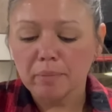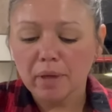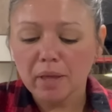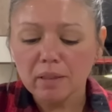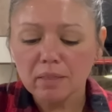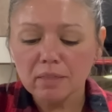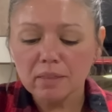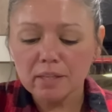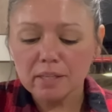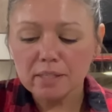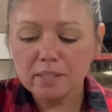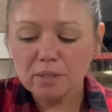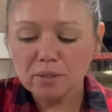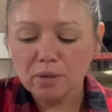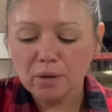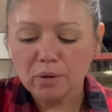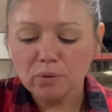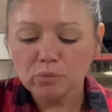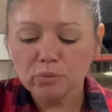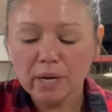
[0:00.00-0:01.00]
This
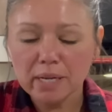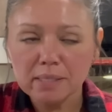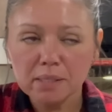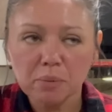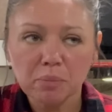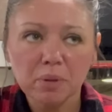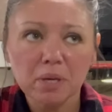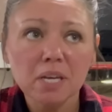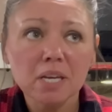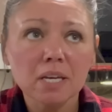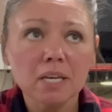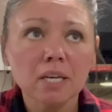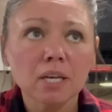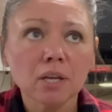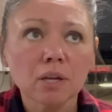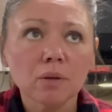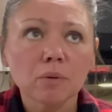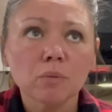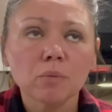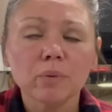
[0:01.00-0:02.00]
recipe,
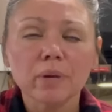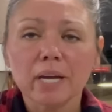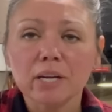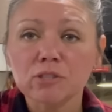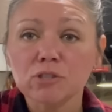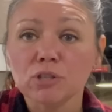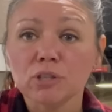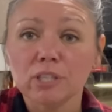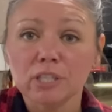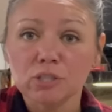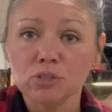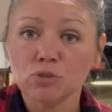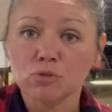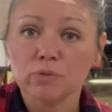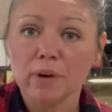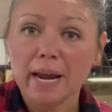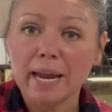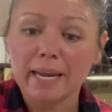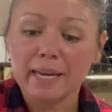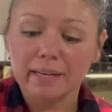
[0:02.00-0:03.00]
we actually
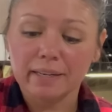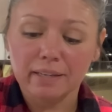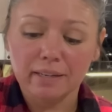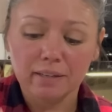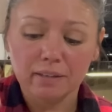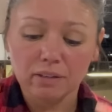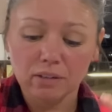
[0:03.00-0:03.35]
drain